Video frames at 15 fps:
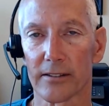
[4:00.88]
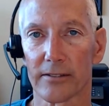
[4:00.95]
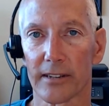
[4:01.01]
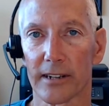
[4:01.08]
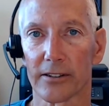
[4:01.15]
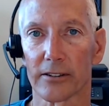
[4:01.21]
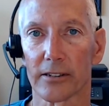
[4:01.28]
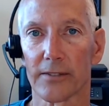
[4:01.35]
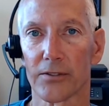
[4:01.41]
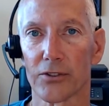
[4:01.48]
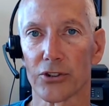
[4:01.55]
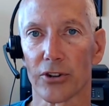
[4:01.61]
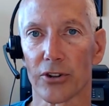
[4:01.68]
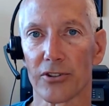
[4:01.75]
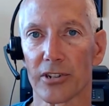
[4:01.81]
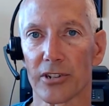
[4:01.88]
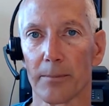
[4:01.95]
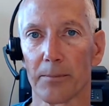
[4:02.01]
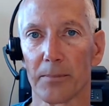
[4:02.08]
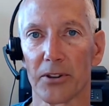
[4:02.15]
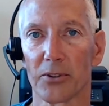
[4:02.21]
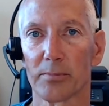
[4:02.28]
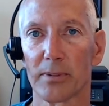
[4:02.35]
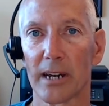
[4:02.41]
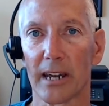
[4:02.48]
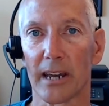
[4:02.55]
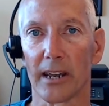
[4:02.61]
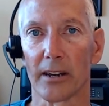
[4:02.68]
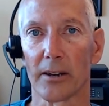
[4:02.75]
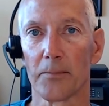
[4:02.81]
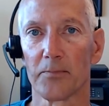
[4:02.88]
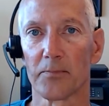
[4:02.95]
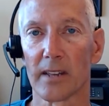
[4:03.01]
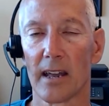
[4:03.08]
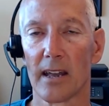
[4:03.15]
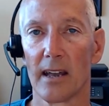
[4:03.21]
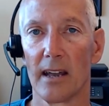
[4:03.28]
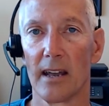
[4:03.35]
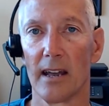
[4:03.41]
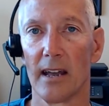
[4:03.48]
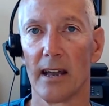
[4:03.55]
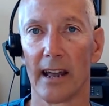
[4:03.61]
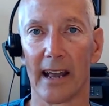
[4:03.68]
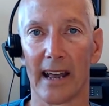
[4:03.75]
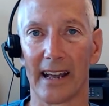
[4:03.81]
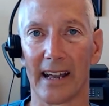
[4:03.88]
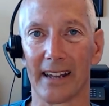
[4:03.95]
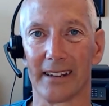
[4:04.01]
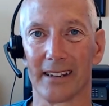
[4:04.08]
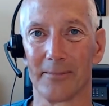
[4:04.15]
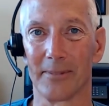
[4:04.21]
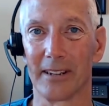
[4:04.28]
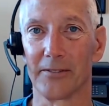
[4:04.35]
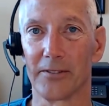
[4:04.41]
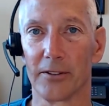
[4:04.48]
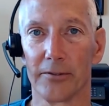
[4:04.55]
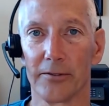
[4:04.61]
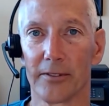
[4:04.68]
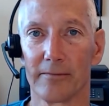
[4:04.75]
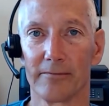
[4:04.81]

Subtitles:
that the life insurance company is paying. And I mean, if you've